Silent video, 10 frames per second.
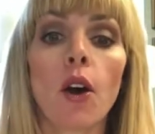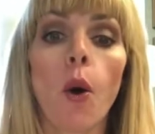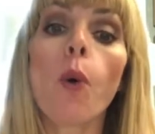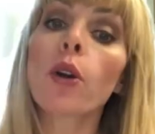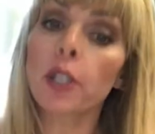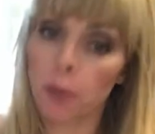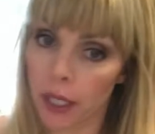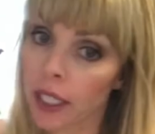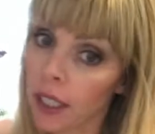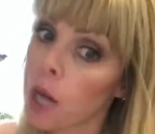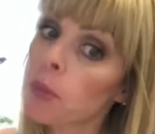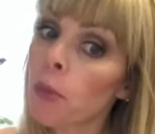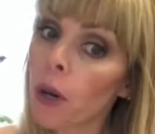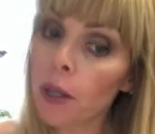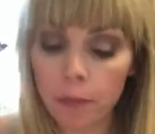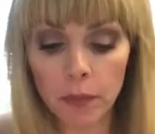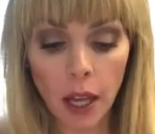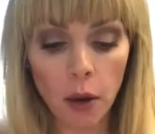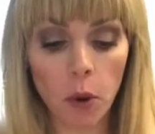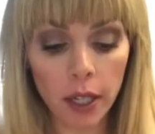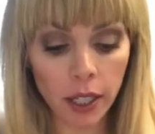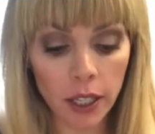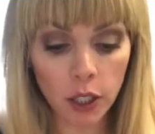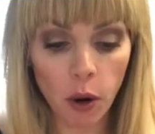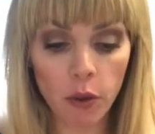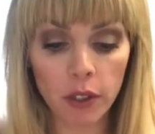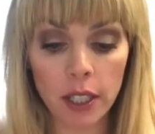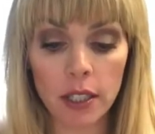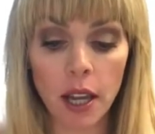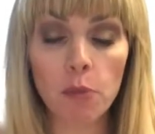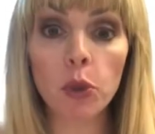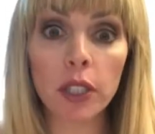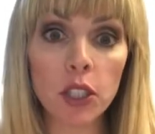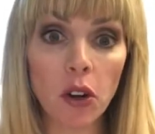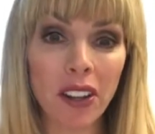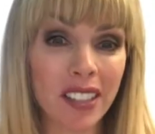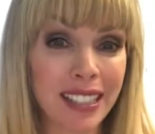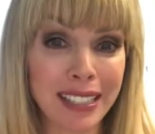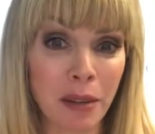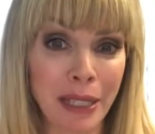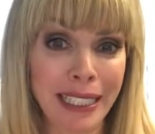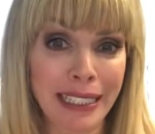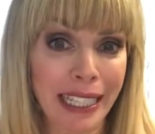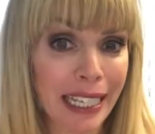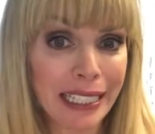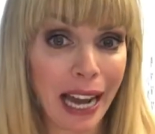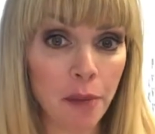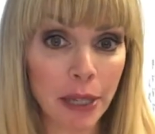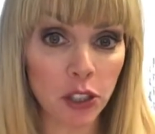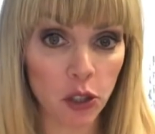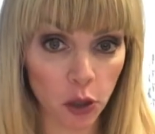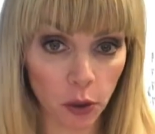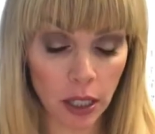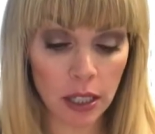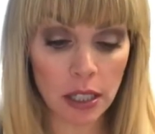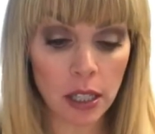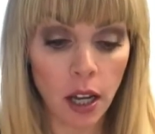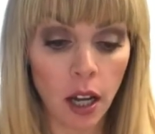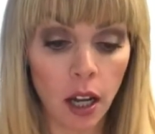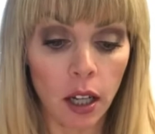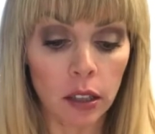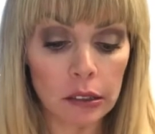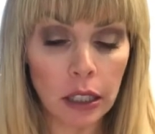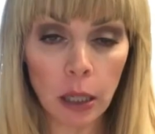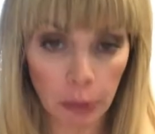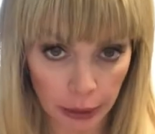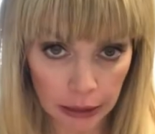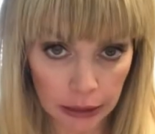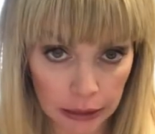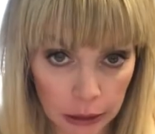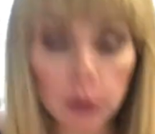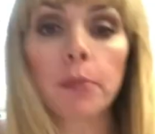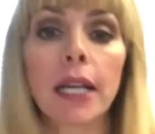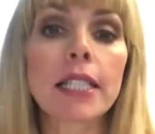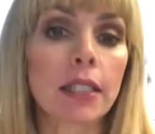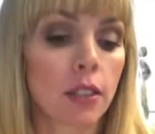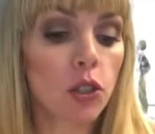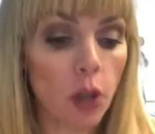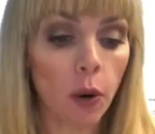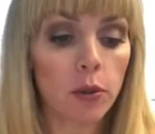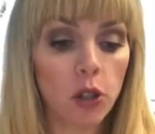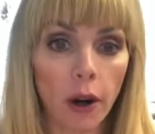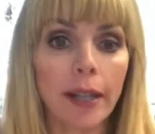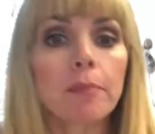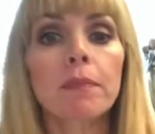or you want to get a couple more, I want to kind of go over these. I'm really sorry this is coming in late. I meant to do this a couple weeks ago, but I didn't. So sorry.